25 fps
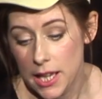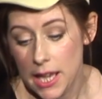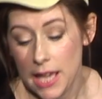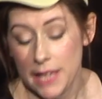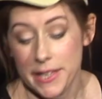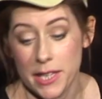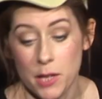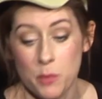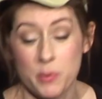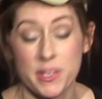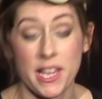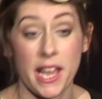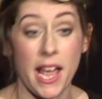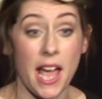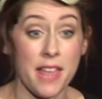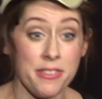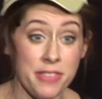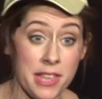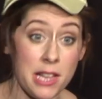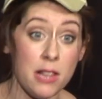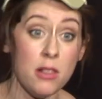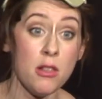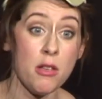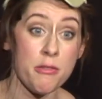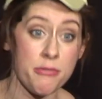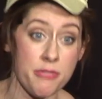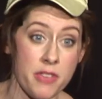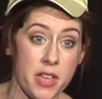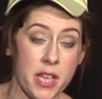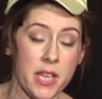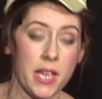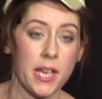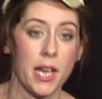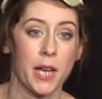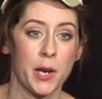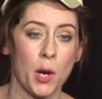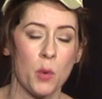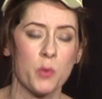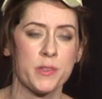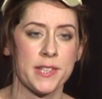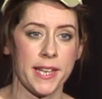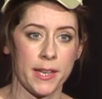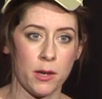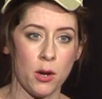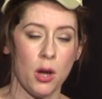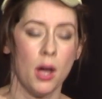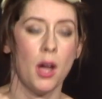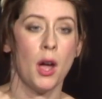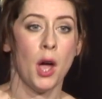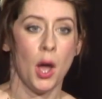And he was like, "A Villeneuve." And I was
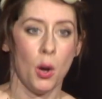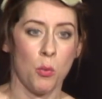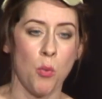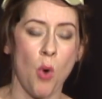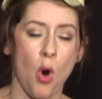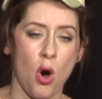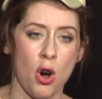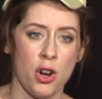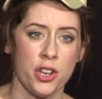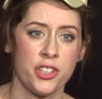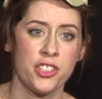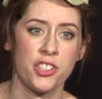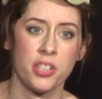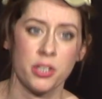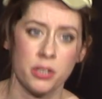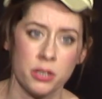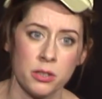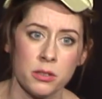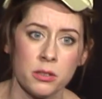like, "What?"